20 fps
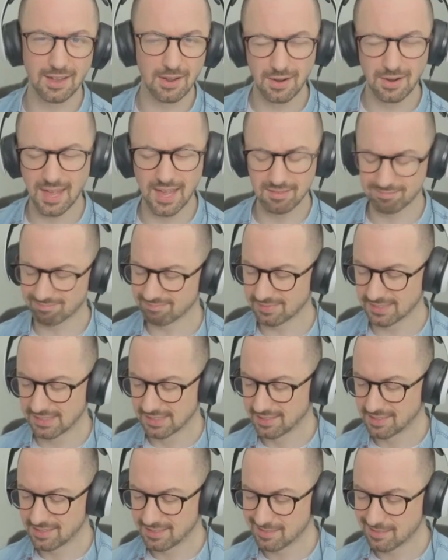go like,
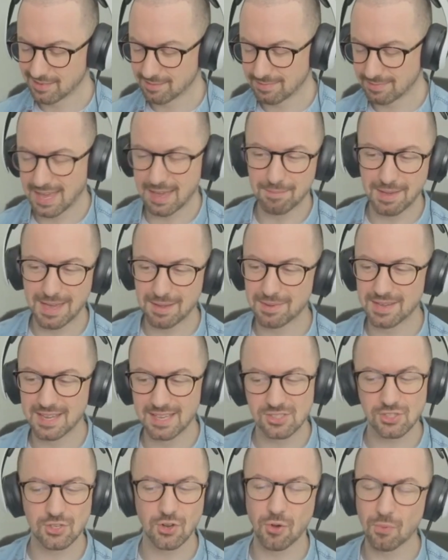"Yeah, maybe
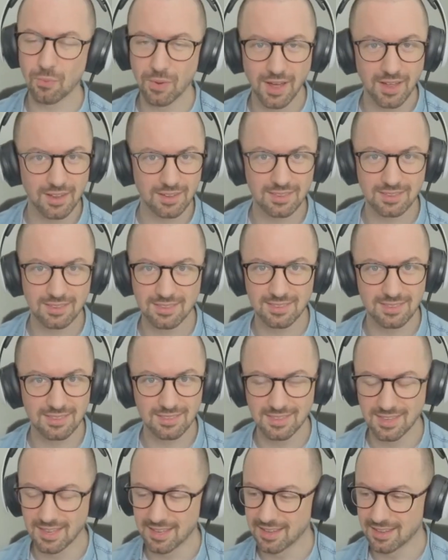it's not worth
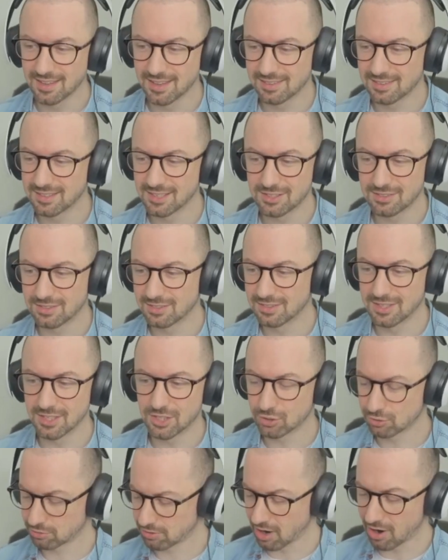the the the
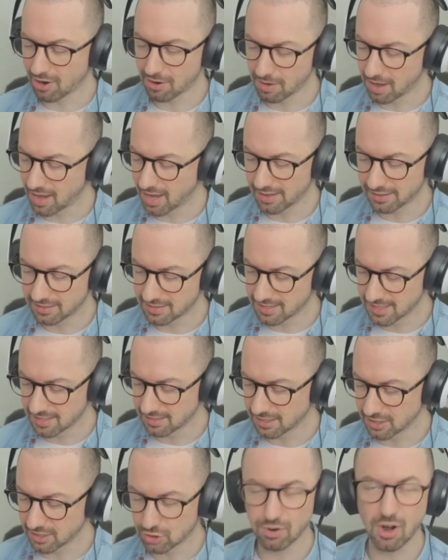tra- uh, the
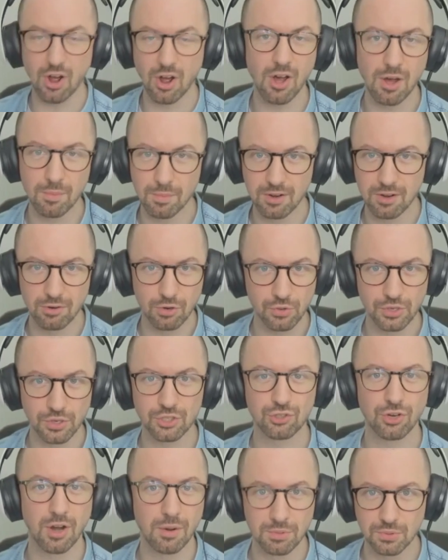the drama or the
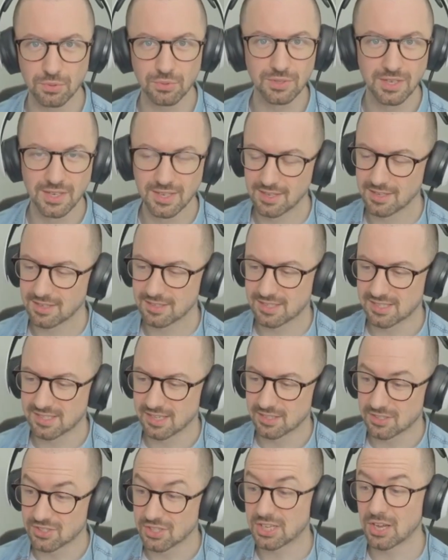trouble
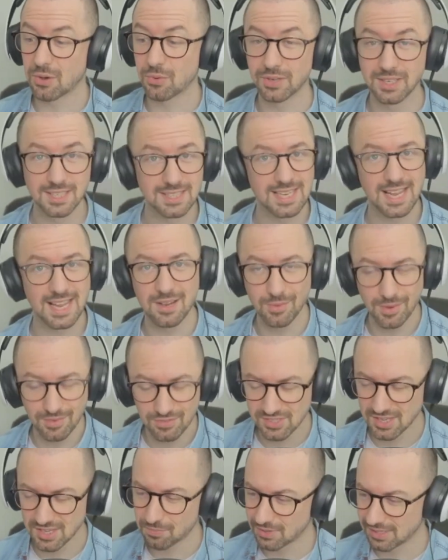to to go on a date
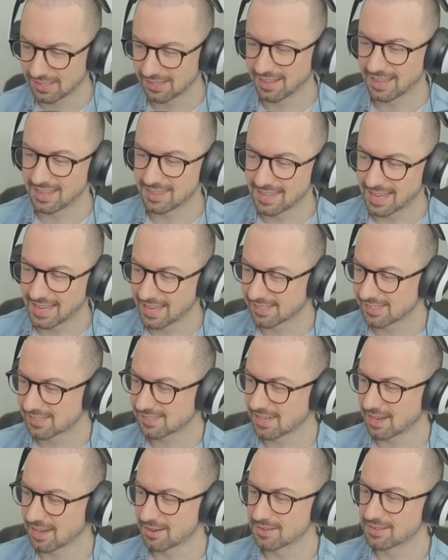with someone like that."
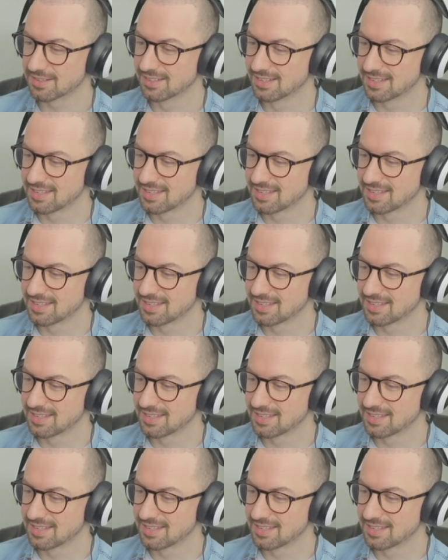So,